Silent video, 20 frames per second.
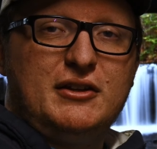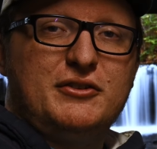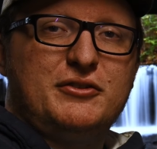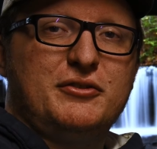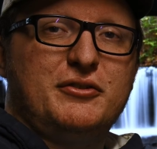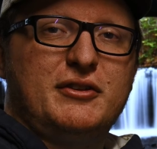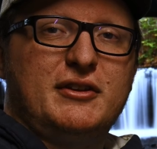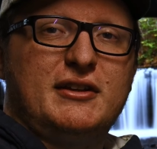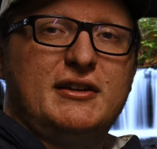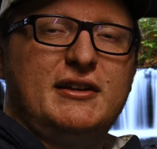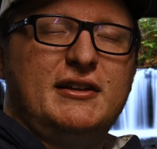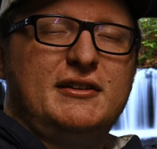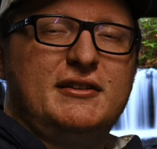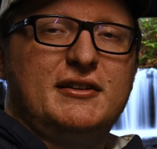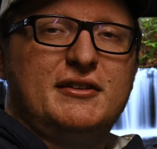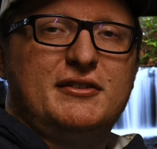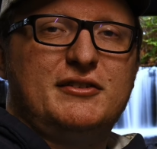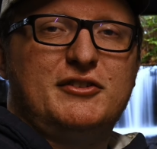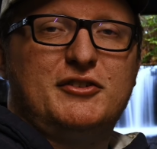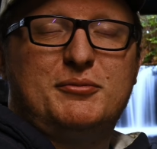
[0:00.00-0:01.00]
so that it
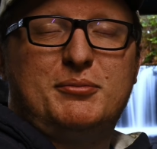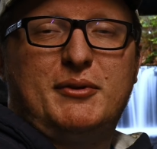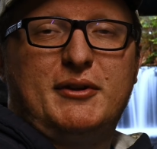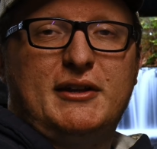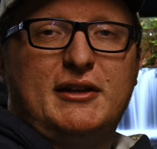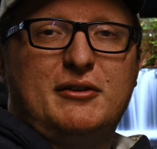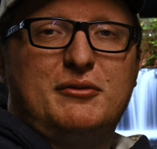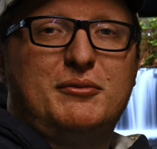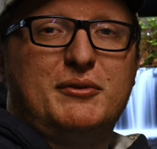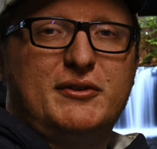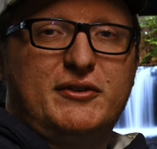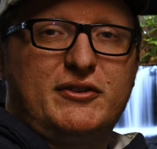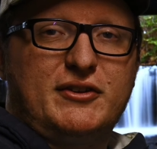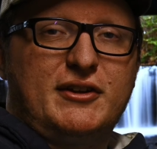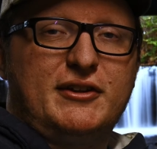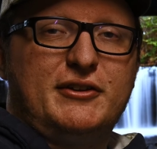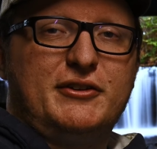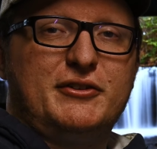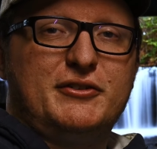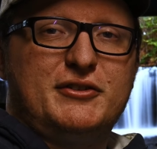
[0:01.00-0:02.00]
doesn't just play out one
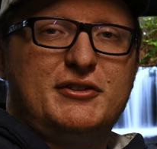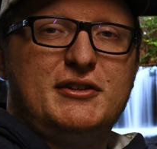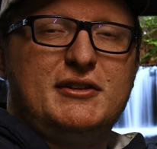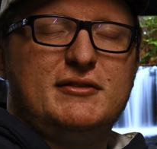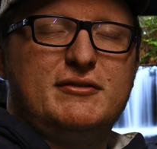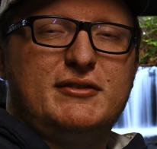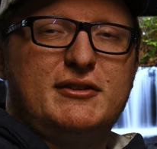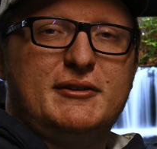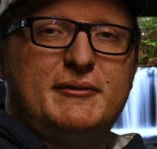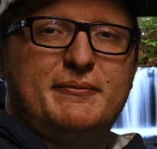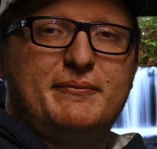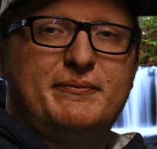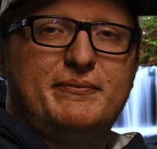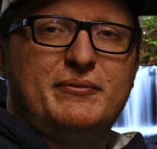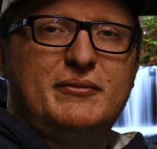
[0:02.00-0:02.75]
side of your TV.